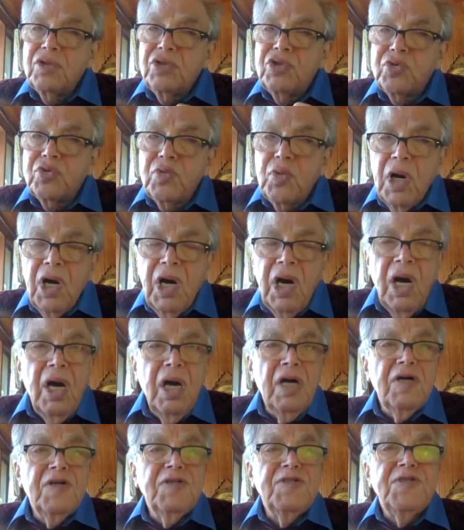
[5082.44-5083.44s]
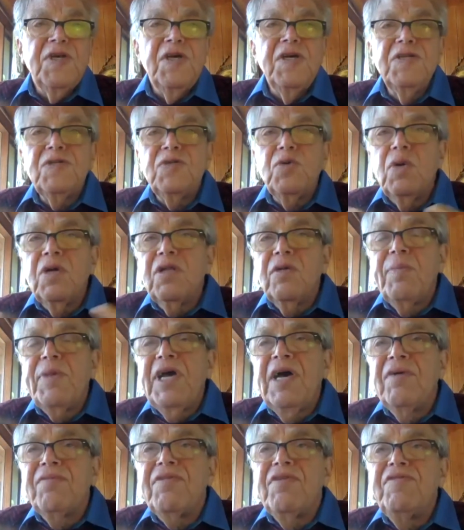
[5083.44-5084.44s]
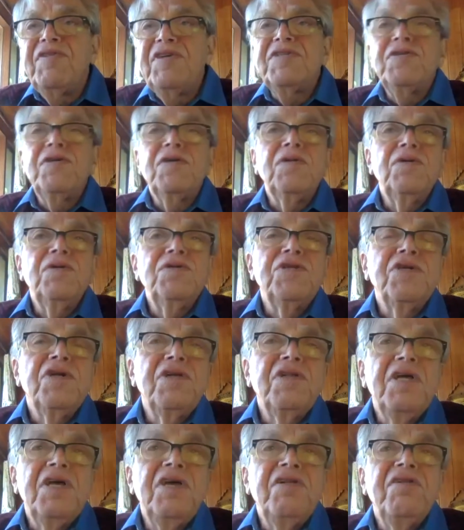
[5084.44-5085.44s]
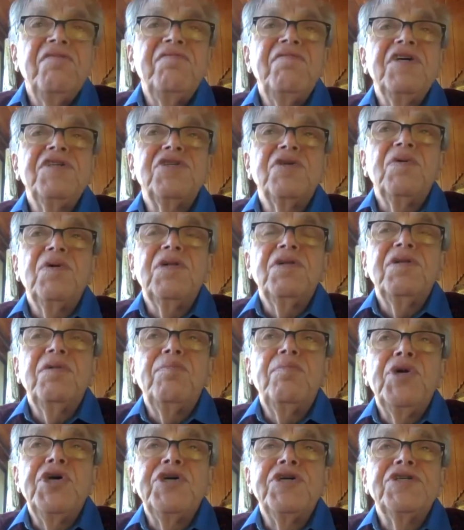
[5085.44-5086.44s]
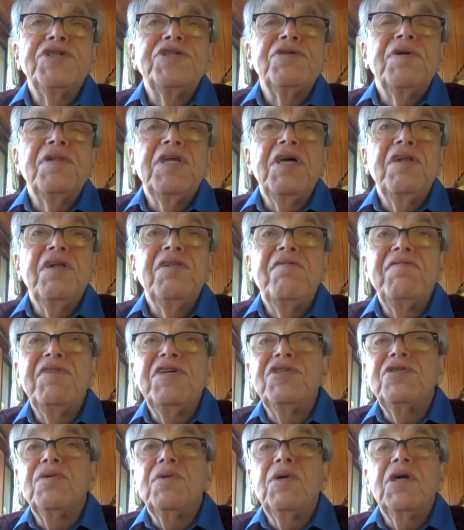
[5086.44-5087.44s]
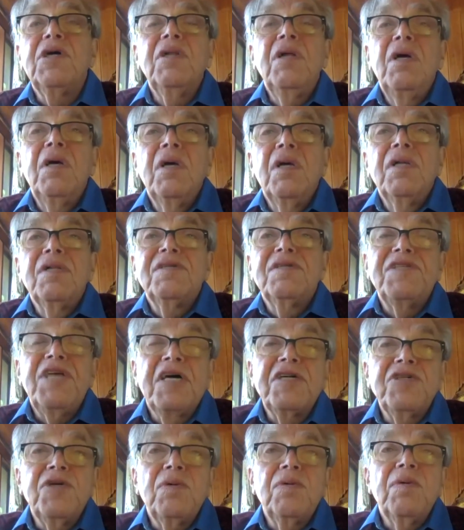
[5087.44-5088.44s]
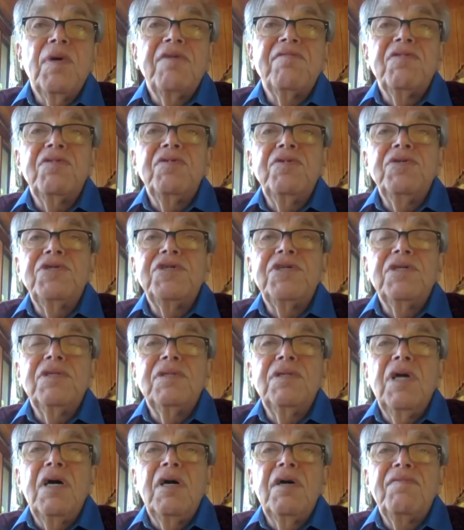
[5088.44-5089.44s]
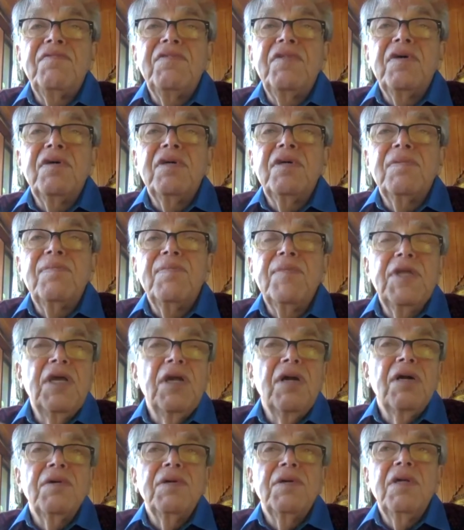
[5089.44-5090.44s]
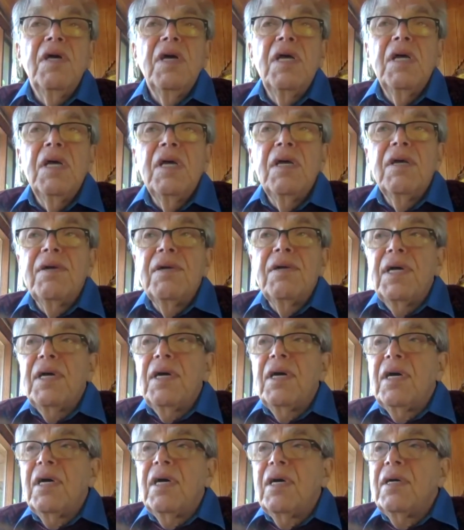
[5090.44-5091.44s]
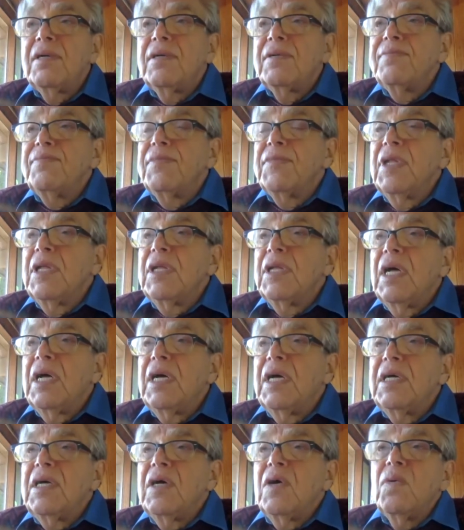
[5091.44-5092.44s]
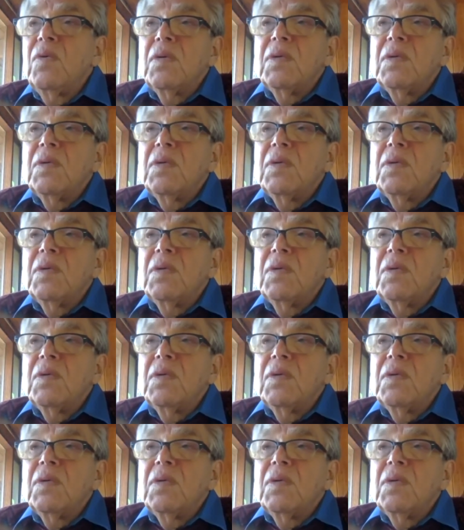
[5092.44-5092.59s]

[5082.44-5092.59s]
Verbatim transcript: drugs. It's all about the dissolution of the individual and the merger of the individual, sexual revolution of the, you know, uh, uh,